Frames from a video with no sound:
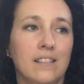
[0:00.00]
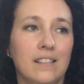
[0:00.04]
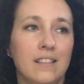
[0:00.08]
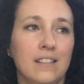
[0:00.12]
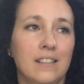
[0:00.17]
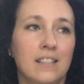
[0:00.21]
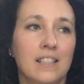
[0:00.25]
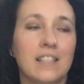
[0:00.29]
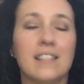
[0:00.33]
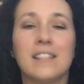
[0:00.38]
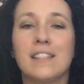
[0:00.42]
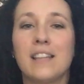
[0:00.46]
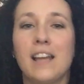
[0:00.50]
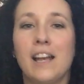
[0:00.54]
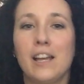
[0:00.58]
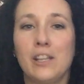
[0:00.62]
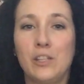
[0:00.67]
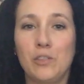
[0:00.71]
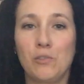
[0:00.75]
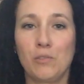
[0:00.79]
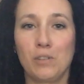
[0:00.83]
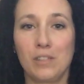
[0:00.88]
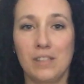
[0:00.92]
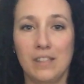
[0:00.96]

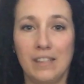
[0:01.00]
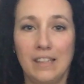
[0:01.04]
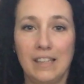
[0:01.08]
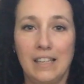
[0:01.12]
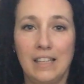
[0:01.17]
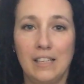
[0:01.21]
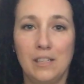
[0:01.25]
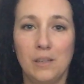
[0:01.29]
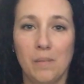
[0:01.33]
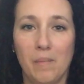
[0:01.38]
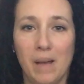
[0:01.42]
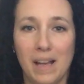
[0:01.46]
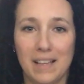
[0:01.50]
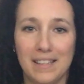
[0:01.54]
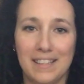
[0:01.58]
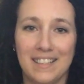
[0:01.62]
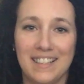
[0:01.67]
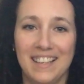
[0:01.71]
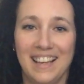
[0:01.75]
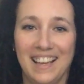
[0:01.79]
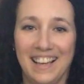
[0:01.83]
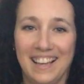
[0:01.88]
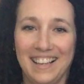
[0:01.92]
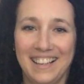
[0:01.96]
Disastrously
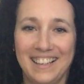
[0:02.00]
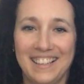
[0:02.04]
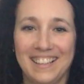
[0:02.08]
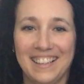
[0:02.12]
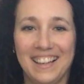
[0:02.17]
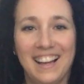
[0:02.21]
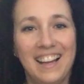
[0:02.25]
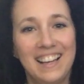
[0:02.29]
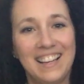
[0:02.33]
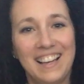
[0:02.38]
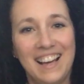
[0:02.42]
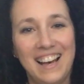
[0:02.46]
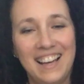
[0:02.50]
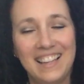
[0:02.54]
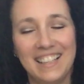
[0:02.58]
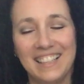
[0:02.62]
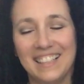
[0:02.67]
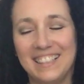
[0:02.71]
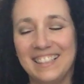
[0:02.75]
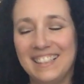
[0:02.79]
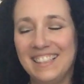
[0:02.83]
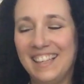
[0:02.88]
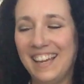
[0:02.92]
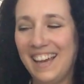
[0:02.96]
Domestic. I got
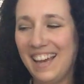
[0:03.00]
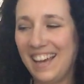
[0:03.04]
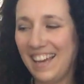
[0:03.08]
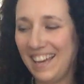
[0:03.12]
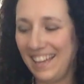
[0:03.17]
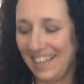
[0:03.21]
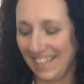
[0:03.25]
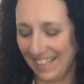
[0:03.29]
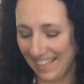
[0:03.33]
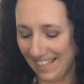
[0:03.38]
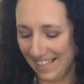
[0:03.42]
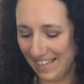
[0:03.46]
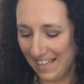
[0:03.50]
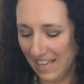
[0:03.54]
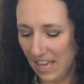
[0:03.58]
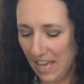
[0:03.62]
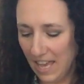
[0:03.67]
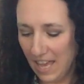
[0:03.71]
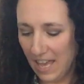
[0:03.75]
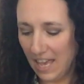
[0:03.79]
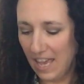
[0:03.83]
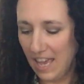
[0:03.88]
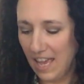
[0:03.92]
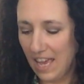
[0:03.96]
it. Yay.
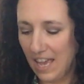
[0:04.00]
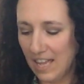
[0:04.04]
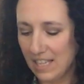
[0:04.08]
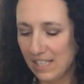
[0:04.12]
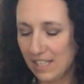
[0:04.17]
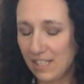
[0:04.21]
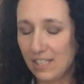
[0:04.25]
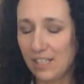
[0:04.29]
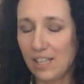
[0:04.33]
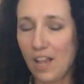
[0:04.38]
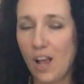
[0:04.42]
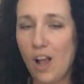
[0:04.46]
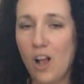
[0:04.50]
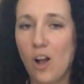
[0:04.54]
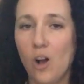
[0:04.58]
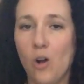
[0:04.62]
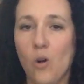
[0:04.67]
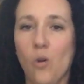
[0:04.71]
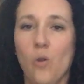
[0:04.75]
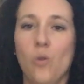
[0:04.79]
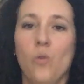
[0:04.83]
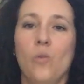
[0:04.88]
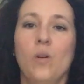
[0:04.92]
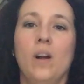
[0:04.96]

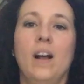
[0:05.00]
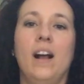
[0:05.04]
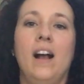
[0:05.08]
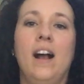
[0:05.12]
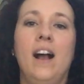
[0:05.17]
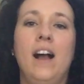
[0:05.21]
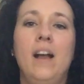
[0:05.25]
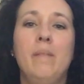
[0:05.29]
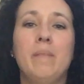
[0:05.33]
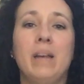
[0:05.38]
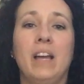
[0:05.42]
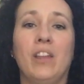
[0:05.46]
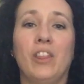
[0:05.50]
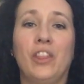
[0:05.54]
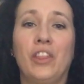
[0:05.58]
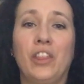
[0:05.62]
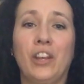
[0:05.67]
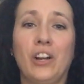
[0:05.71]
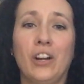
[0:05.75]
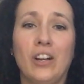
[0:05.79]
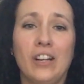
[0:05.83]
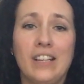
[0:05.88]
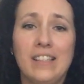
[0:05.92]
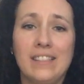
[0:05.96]
So I'm at
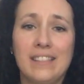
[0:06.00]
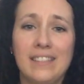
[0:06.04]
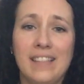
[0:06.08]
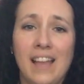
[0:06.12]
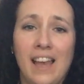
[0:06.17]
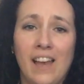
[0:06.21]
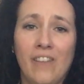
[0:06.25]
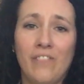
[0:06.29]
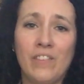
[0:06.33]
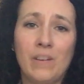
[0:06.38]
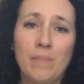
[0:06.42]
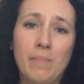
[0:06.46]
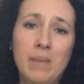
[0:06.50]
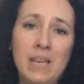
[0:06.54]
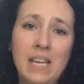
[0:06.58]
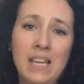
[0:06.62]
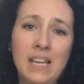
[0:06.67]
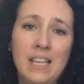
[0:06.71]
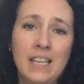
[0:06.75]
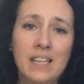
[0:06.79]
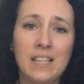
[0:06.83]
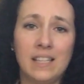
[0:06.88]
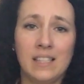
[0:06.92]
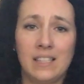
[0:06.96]
37
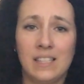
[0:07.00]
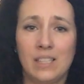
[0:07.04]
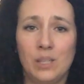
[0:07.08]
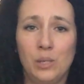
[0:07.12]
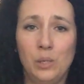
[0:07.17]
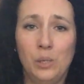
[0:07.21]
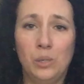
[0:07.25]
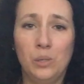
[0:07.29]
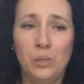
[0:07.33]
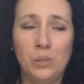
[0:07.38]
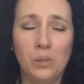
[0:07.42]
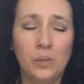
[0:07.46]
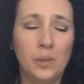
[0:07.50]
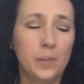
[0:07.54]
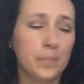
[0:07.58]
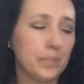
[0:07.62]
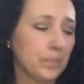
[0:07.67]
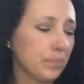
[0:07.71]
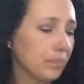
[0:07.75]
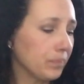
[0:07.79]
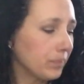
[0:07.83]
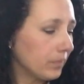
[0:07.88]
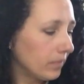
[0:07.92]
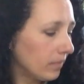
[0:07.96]
minutes. Woohoo.
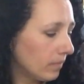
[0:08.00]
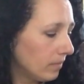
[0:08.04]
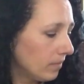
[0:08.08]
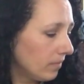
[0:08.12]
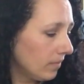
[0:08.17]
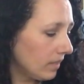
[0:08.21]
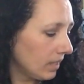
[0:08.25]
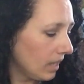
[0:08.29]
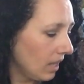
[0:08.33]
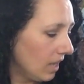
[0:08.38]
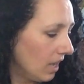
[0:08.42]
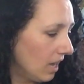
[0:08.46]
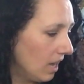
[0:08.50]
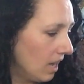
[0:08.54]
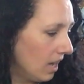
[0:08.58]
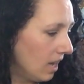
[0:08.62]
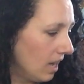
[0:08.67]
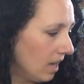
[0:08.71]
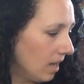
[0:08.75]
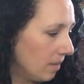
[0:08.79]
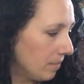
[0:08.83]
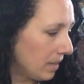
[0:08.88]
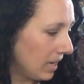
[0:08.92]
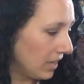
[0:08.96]

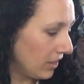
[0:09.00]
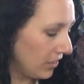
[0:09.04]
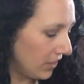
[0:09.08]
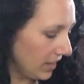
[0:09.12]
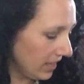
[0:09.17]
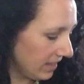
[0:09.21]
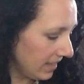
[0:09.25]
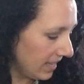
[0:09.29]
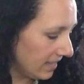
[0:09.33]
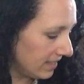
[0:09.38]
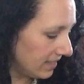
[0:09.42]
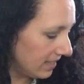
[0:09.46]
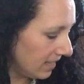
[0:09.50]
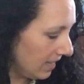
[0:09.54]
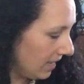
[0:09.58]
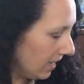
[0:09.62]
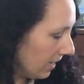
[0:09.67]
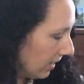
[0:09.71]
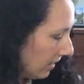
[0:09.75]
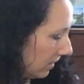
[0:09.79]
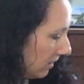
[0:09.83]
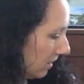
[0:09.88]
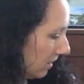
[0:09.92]
I think that's it.